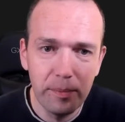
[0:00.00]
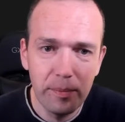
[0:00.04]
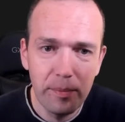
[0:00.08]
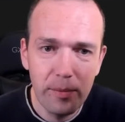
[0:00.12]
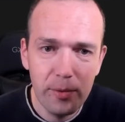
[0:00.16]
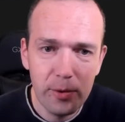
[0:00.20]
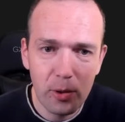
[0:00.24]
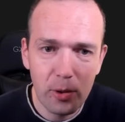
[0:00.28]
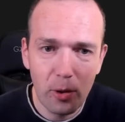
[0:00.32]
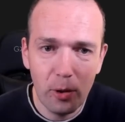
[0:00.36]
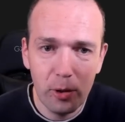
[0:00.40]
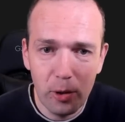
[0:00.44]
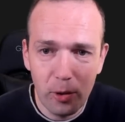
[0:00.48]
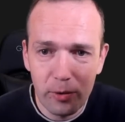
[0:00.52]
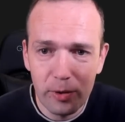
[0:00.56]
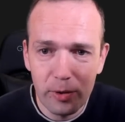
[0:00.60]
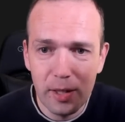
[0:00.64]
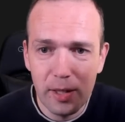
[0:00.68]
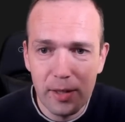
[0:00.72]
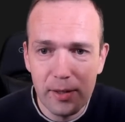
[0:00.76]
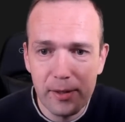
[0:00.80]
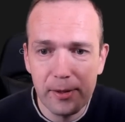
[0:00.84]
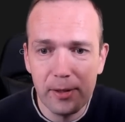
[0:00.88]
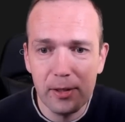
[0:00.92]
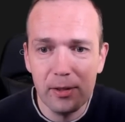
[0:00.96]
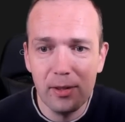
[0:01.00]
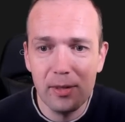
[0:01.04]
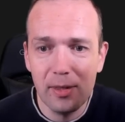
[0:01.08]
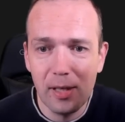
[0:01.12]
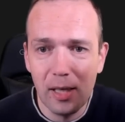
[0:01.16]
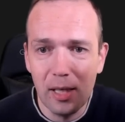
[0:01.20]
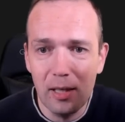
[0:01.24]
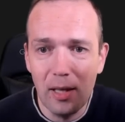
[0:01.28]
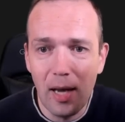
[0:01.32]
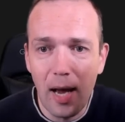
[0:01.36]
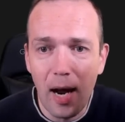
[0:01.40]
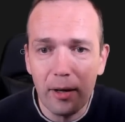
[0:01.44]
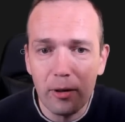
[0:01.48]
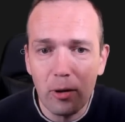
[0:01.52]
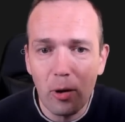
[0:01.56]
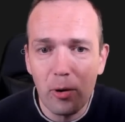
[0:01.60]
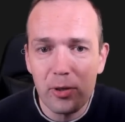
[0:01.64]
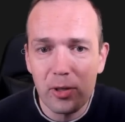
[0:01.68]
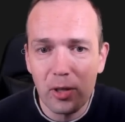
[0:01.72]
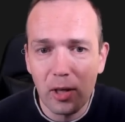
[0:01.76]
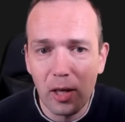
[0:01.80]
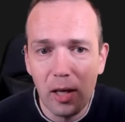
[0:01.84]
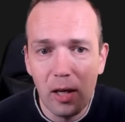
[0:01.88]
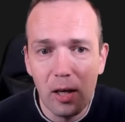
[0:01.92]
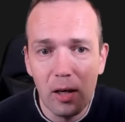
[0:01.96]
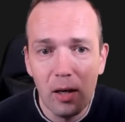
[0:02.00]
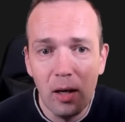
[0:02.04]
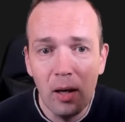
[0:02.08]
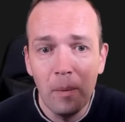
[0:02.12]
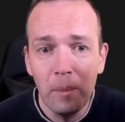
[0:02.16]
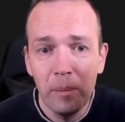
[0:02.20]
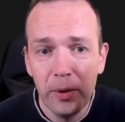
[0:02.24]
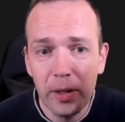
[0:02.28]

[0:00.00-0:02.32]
So you already see the arrows here.